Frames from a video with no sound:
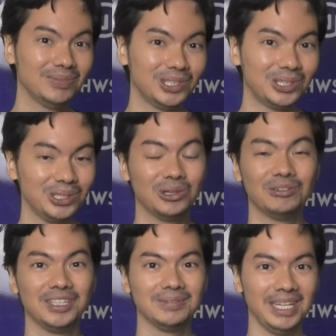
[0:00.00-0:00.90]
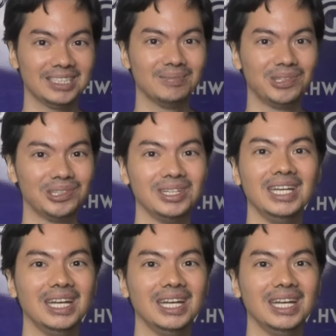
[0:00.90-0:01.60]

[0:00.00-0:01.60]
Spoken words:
mo, yung office mates mo.